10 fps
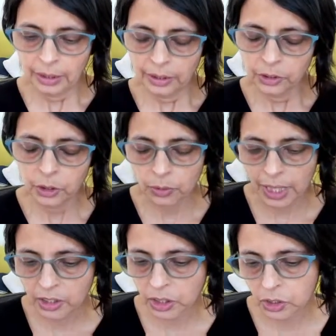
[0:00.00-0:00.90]

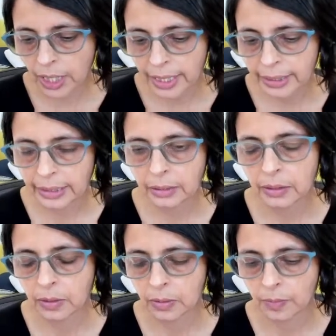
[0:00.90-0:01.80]
Direction tracking,
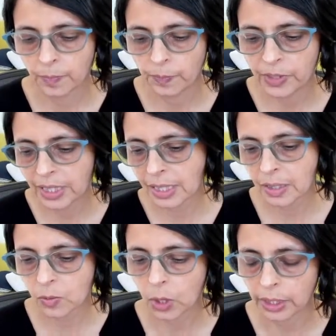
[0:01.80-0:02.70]
this is
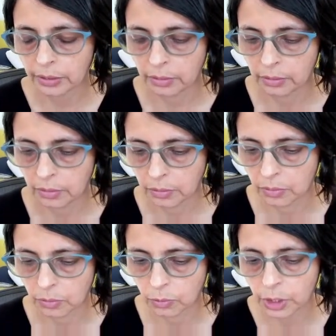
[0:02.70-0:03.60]
what
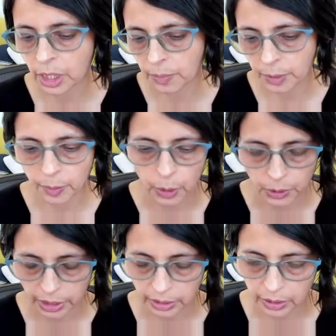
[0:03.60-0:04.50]
we are
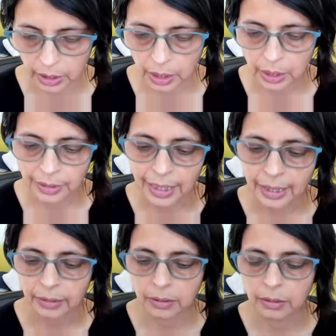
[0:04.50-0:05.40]
proposing.
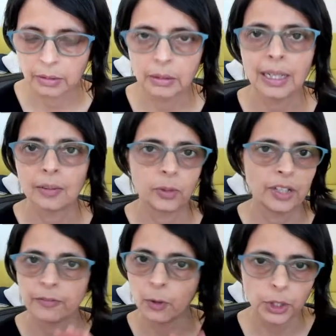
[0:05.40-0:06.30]
That we have
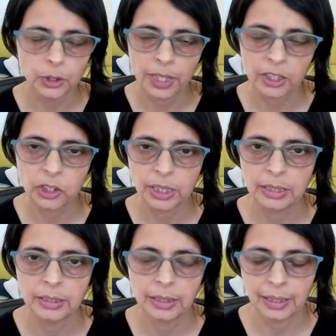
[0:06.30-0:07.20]
4
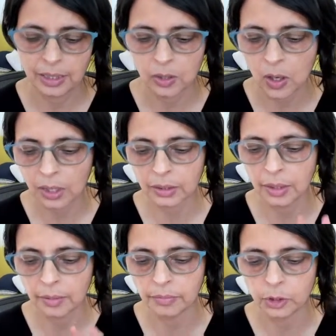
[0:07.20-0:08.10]
direction, let's call
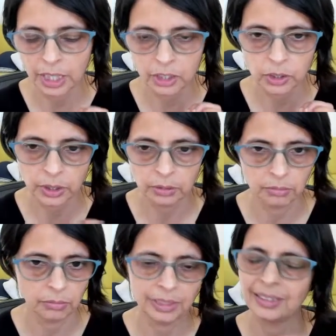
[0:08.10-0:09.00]
them
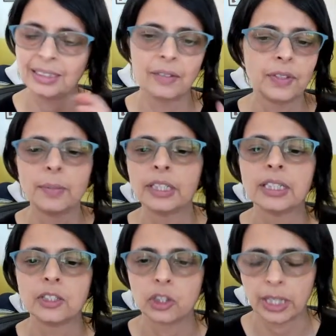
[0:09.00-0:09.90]
direction, give them
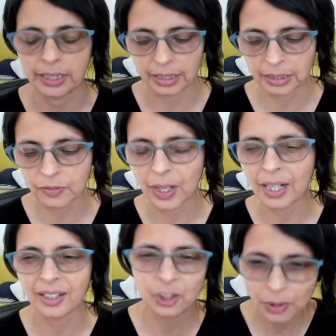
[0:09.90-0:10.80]
integer
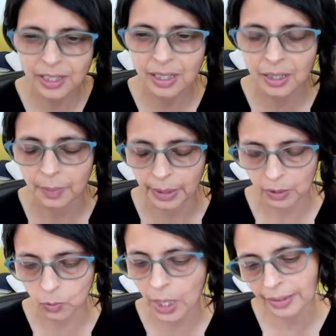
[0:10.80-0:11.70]
identifiers. You'll see in a minute
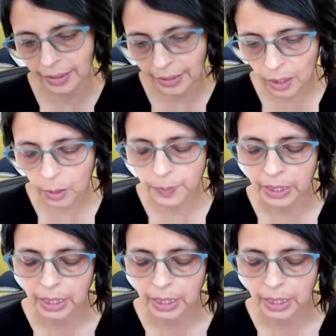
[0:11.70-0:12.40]
why that helps.